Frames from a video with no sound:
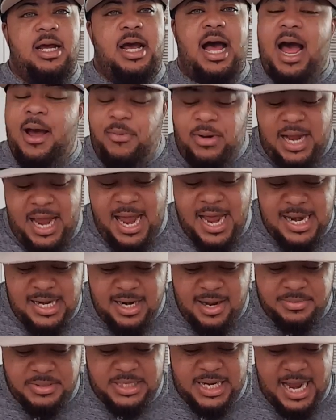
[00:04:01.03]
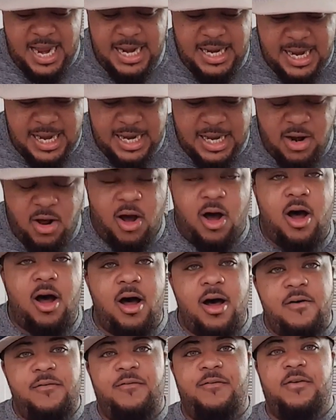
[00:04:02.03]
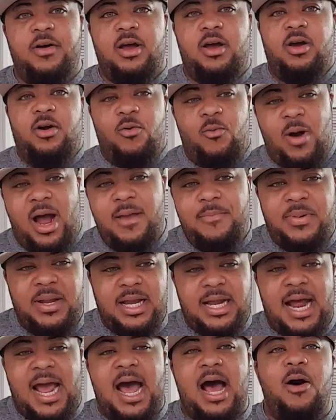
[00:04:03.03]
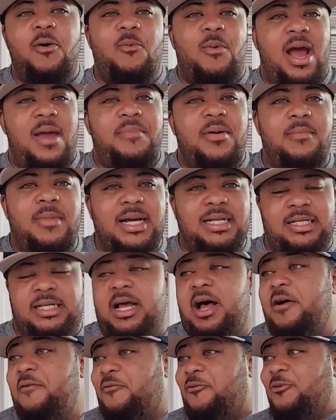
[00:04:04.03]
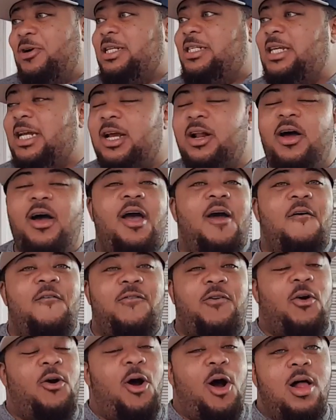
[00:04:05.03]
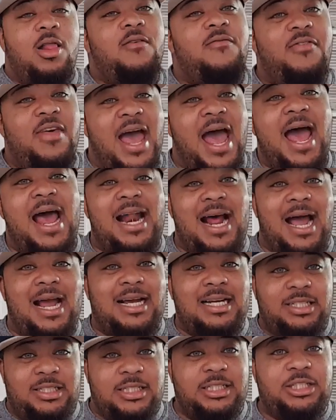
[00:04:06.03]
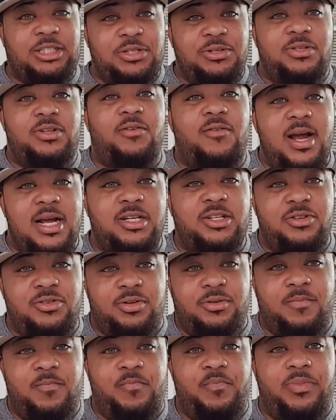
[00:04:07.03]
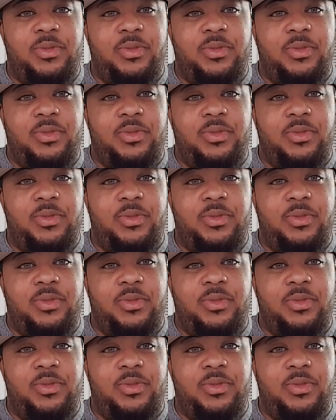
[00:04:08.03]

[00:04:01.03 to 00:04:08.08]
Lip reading: I would end up taking it off, wiping it out, wiping myself, rinsing it. For all of that, I can just use the restroom.